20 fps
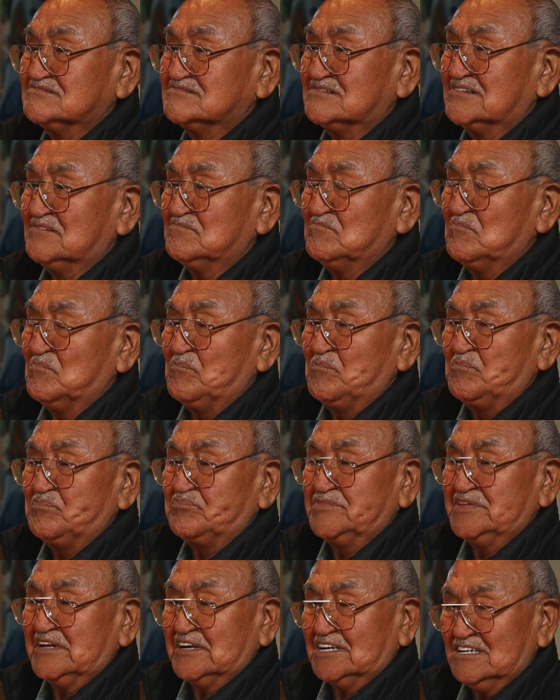
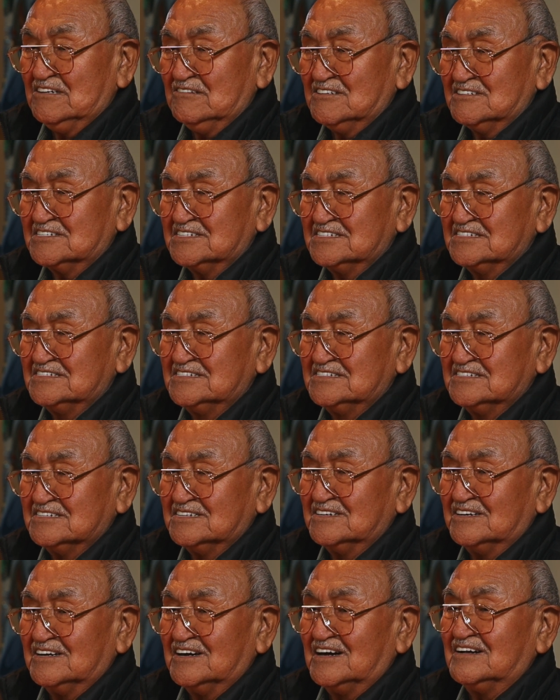the coast,
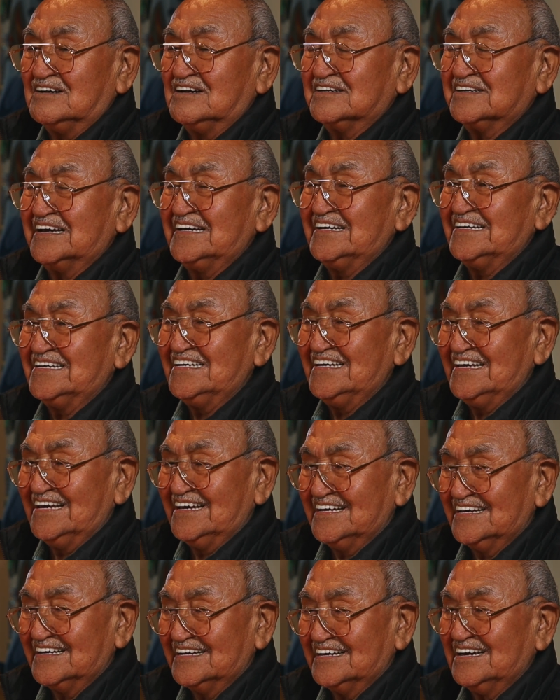called
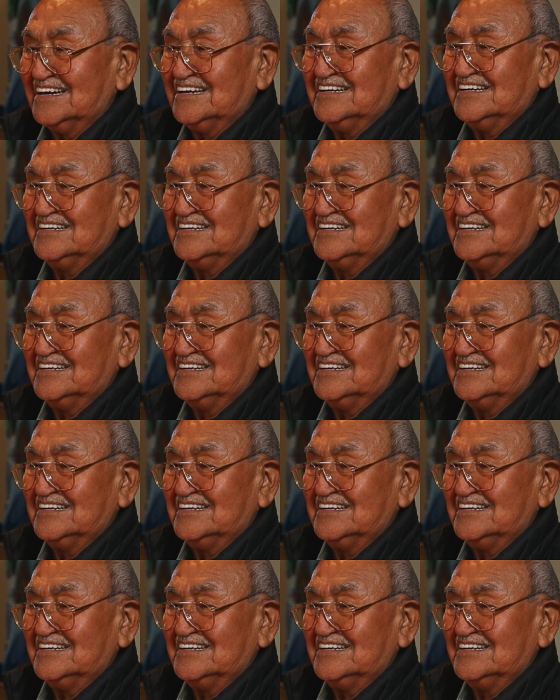Kwakitolah.